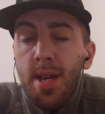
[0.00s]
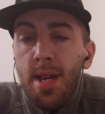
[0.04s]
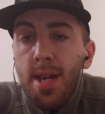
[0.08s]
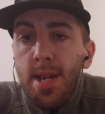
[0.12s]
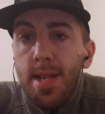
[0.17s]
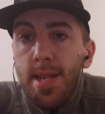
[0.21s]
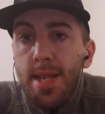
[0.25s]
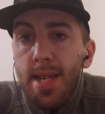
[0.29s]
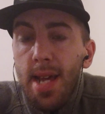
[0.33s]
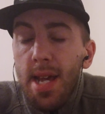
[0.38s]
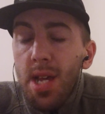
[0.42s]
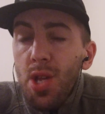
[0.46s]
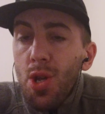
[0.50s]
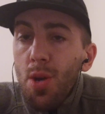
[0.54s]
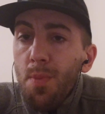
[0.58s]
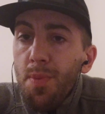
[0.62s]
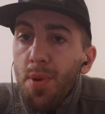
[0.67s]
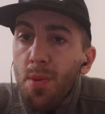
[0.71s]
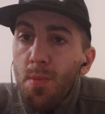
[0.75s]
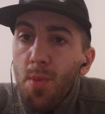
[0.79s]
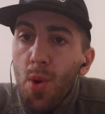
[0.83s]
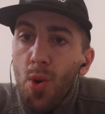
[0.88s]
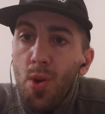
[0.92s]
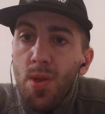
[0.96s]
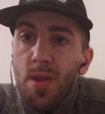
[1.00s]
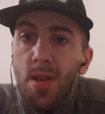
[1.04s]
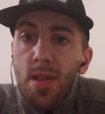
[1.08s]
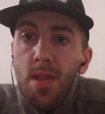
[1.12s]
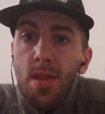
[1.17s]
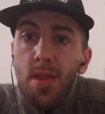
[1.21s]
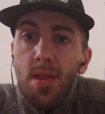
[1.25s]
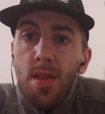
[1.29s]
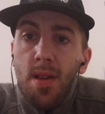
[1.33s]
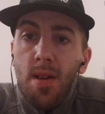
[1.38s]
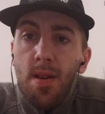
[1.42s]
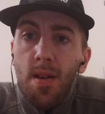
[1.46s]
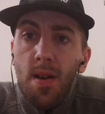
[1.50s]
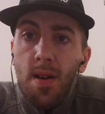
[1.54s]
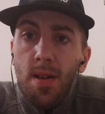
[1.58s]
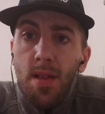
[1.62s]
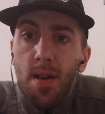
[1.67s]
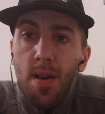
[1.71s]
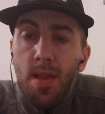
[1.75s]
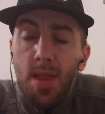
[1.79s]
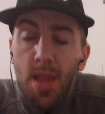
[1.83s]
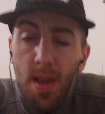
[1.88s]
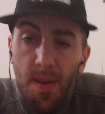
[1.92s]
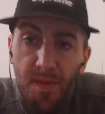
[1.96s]
Say you're promoting
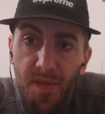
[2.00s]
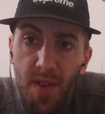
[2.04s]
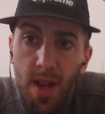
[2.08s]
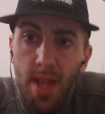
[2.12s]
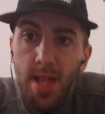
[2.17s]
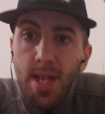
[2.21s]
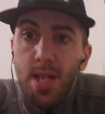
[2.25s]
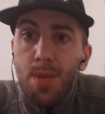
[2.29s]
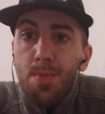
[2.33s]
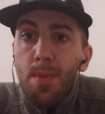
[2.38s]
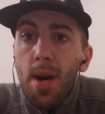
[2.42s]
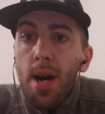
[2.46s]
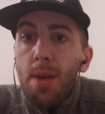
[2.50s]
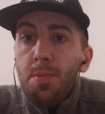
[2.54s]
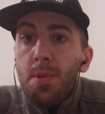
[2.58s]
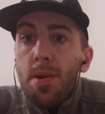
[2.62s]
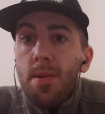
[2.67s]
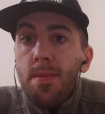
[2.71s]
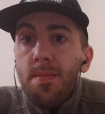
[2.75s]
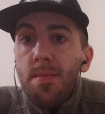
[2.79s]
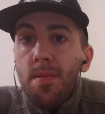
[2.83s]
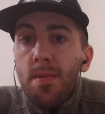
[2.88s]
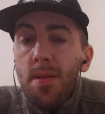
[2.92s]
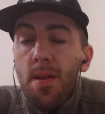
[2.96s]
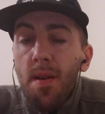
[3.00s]
Fearless Mama,